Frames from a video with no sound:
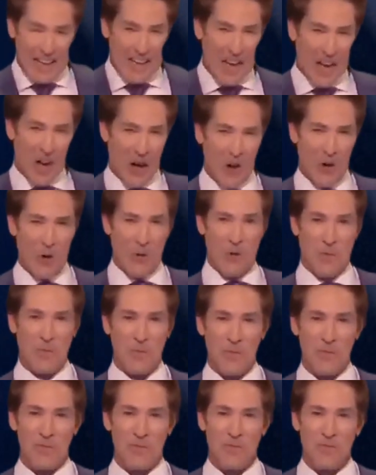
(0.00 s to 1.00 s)

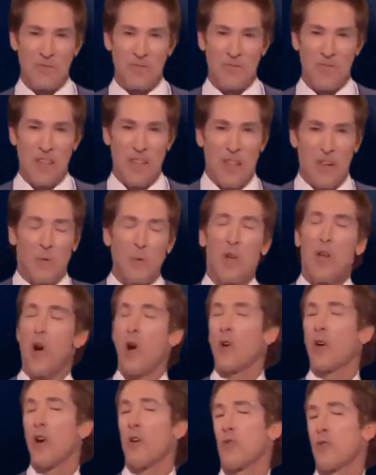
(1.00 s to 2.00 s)
exactly as it should
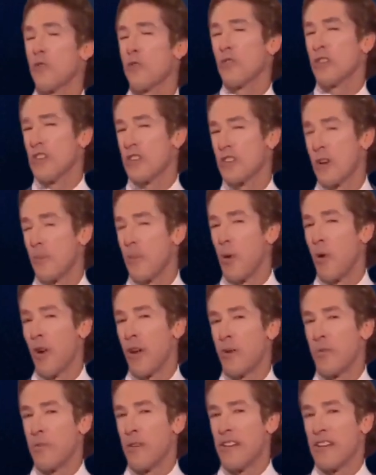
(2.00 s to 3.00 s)
and have faith that your
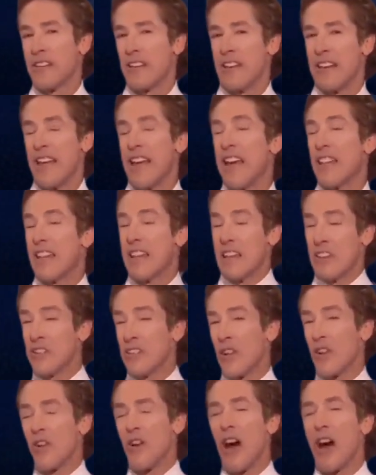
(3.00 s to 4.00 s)
dreams will come to
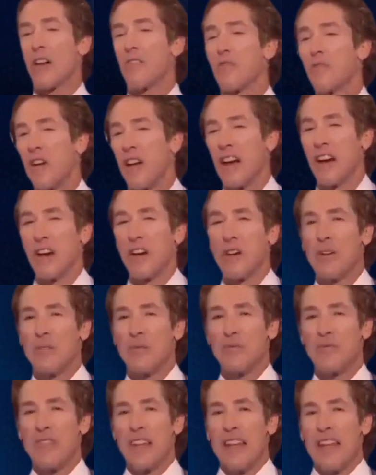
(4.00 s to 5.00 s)
fruition at the
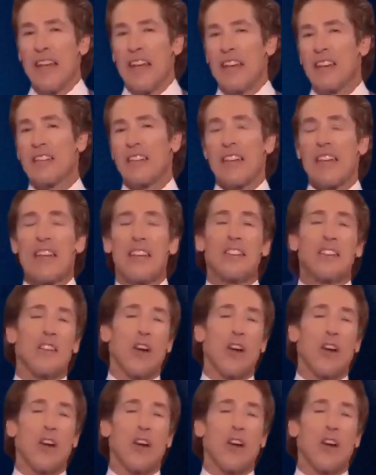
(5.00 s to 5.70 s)
perfect moment.